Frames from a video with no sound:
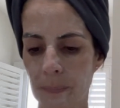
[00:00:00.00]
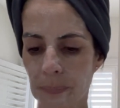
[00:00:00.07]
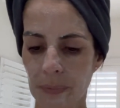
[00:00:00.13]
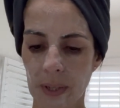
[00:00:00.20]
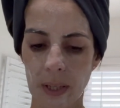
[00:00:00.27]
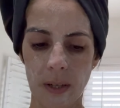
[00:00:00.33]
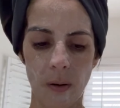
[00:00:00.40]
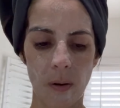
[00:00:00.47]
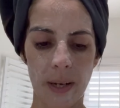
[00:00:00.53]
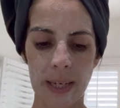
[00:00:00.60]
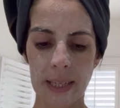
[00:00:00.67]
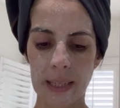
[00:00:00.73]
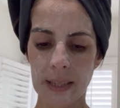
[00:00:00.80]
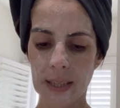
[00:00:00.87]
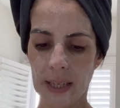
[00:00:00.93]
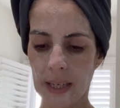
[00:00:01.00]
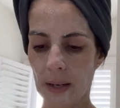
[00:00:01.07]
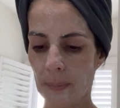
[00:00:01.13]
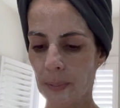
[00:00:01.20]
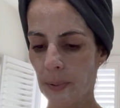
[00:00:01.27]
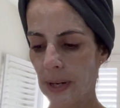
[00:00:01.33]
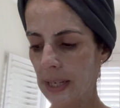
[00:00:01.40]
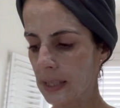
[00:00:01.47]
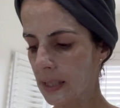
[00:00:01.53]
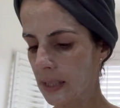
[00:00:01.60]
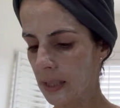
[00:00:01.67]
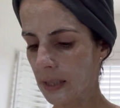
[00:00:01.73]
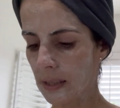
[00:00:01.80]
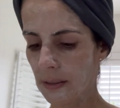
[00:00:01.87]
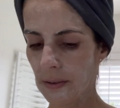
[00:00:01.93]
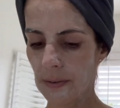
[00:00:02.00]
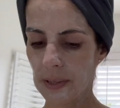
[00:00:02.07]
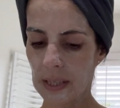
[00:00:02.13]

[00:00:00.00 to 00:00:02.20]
you know, anything abrasive,